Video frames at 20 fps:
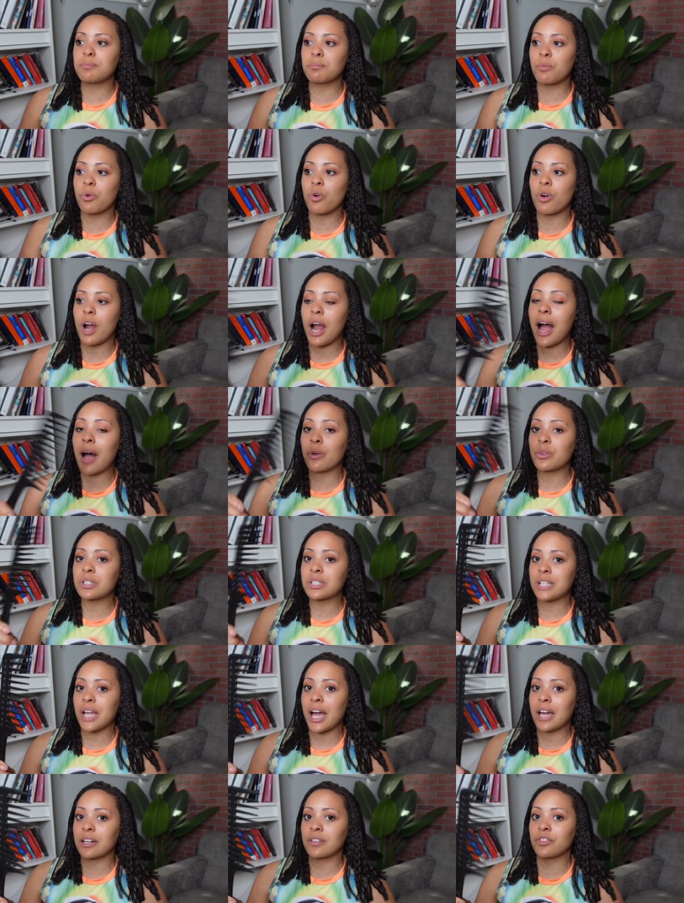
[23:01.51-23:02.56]
more
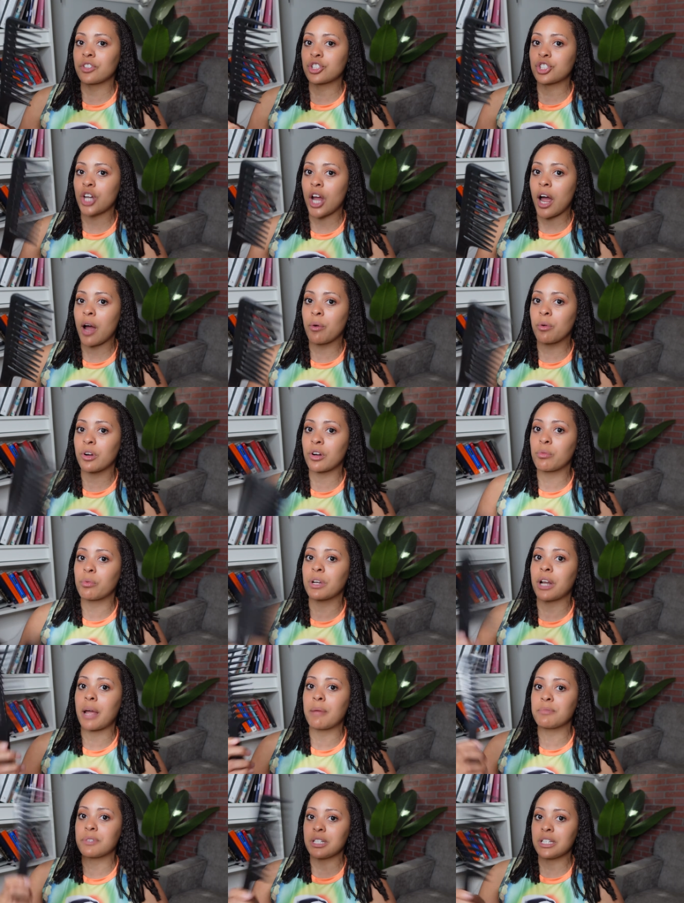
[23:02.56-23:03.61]
outside of the shower when
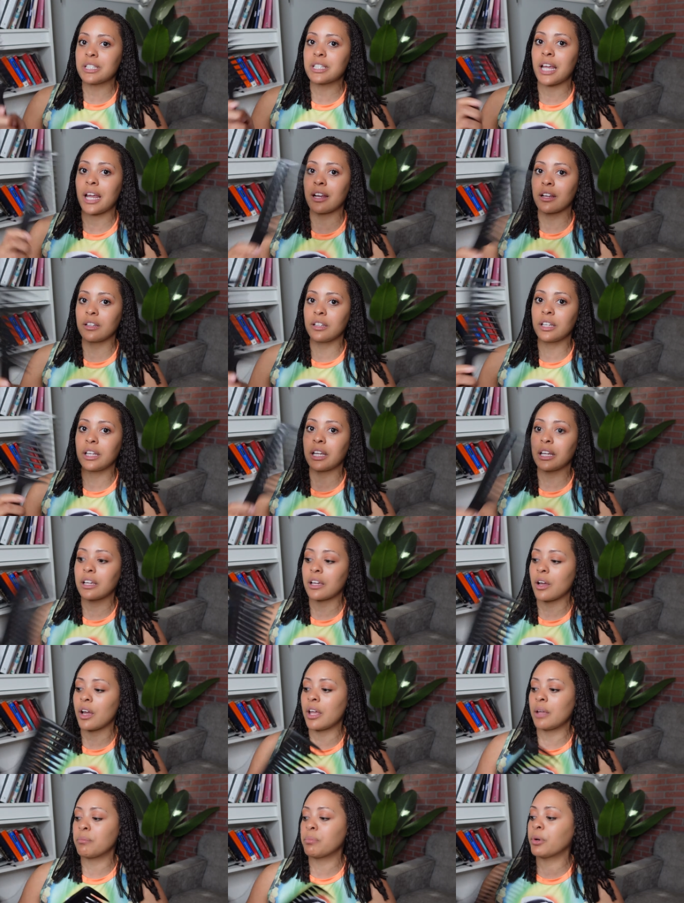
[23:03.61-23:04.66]
I'm detangling
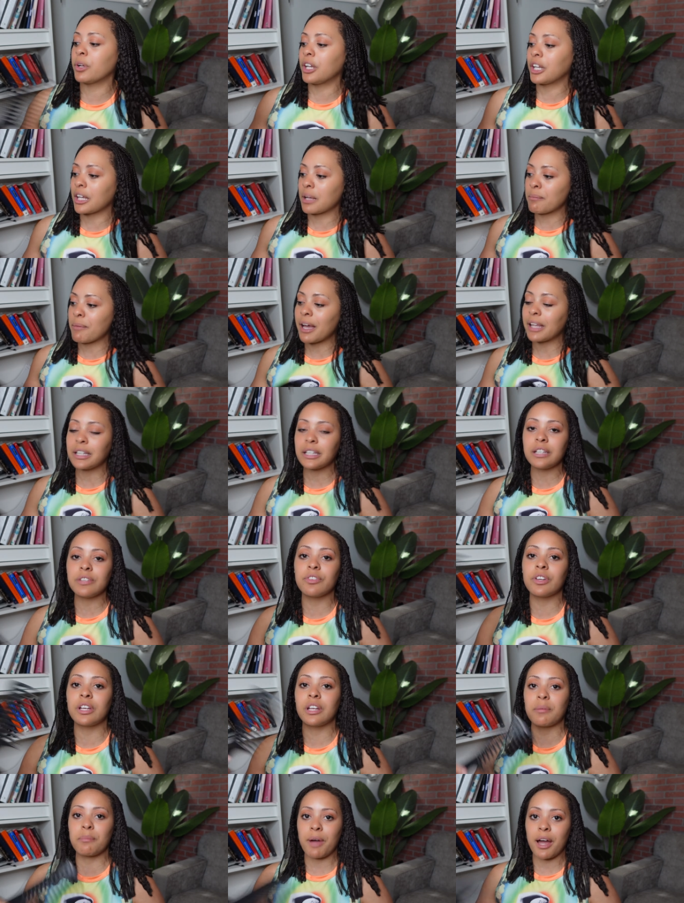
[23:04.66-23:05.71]
and putting in my
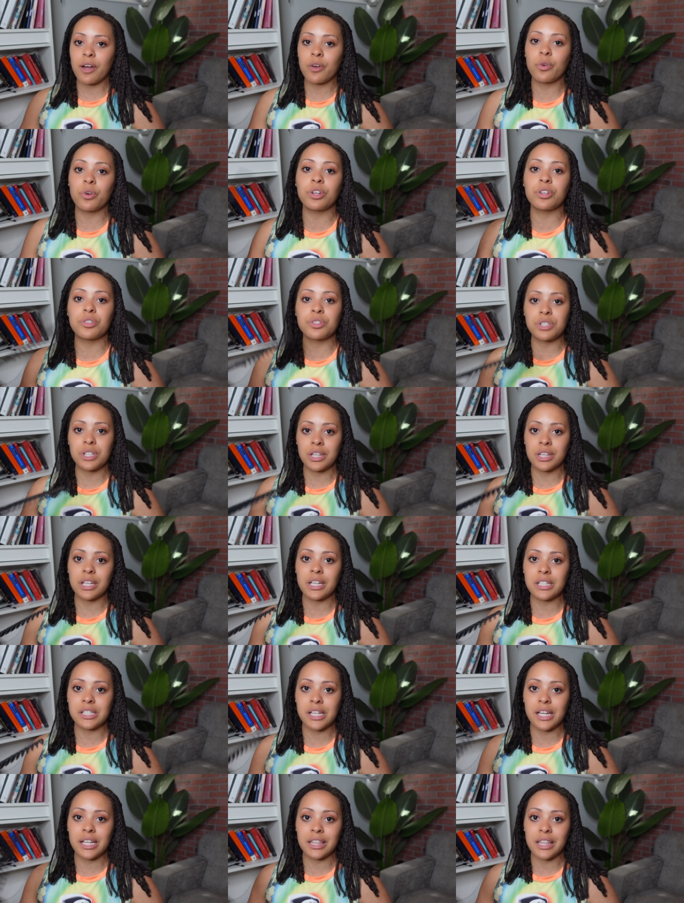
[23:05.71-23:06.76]
leave-in and my oils and
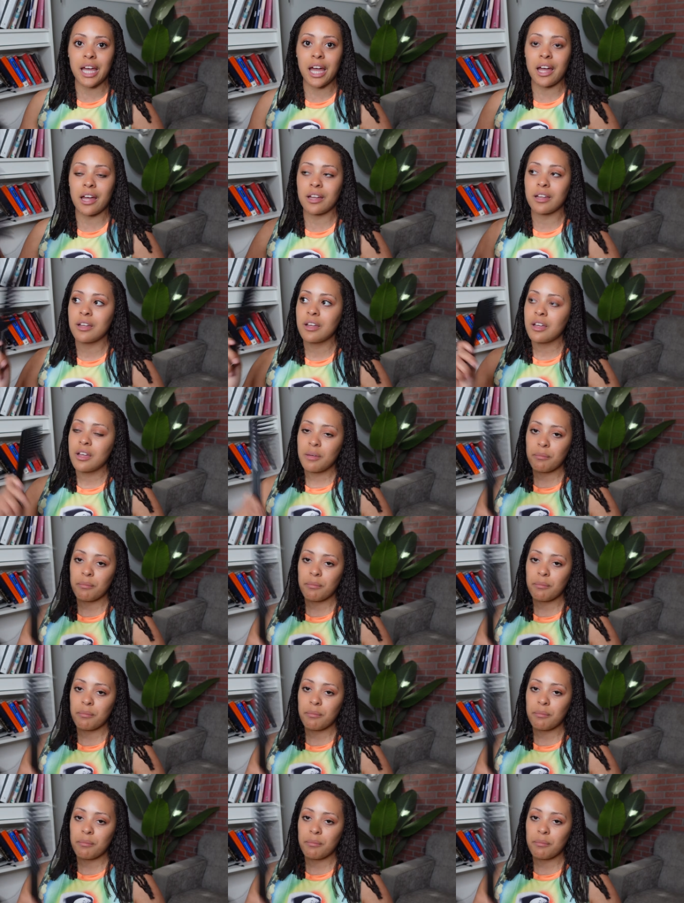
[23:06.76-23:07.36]
things like that.